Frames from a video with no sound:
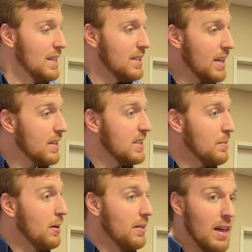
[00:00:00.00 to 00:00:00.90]
2
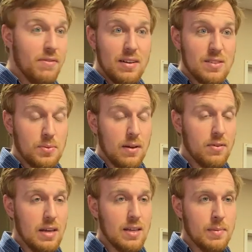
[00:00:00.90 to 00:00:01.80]
Samuel 11 is
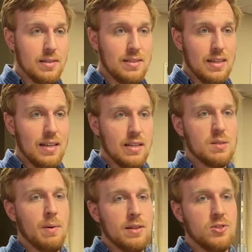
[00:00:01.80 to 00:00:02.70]
whenever he commits sin
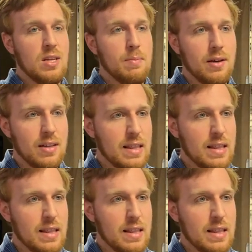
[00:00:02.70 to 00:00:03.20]
against Bathsheba,